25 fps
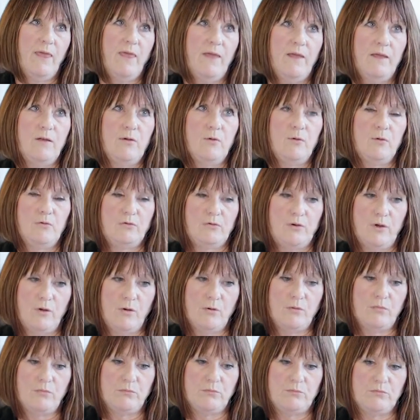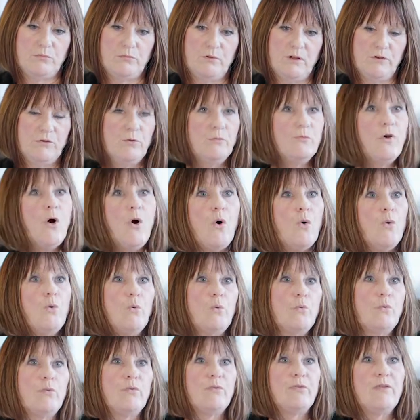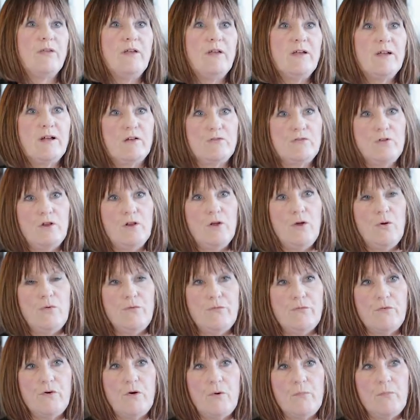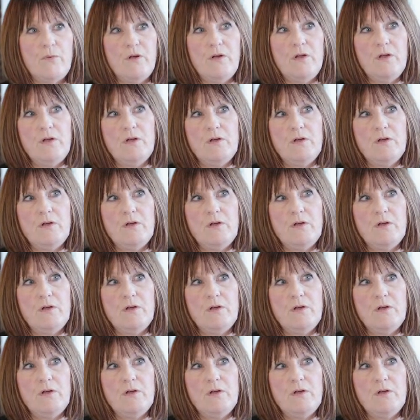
I do the whole thing, actually go from